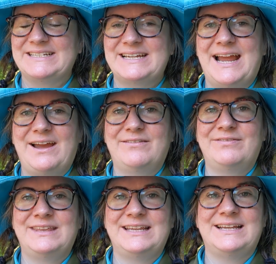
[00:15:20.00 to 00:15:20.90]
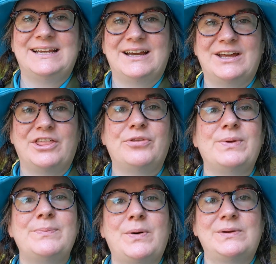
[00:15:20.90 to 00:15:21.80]
to have the uh,
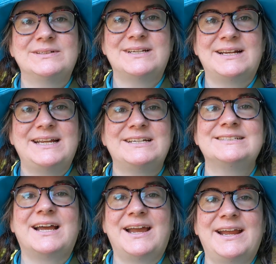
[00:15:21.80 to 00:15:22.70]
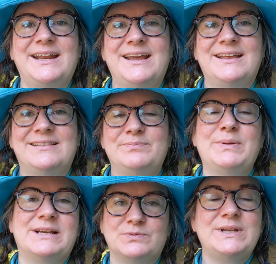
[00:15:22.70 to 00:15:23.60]
three poles on each side
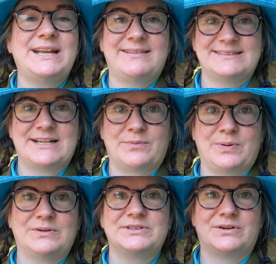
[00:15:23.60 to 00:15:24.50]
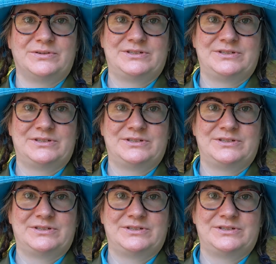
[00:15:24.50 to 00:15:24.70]
because we needed the center pole to,